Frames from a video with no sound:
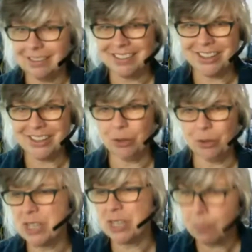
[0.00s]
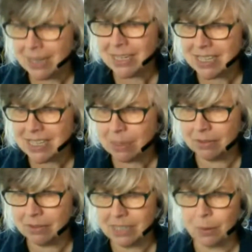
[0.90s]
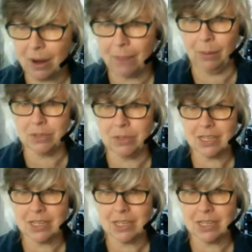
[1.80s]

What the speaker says: respond to some of these problems,